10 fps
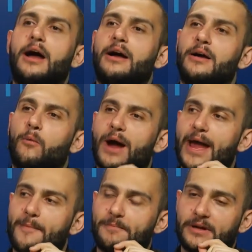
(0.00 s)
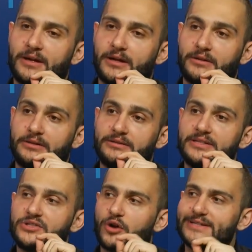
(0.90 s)

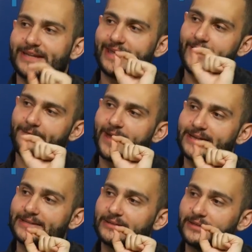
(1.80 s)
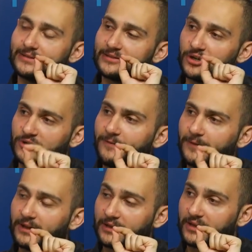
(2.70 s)
destroy the EFS
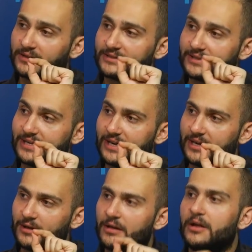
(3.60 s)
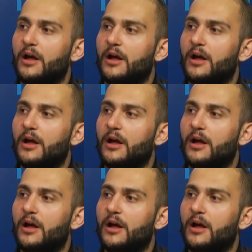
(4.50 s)
certificate and the key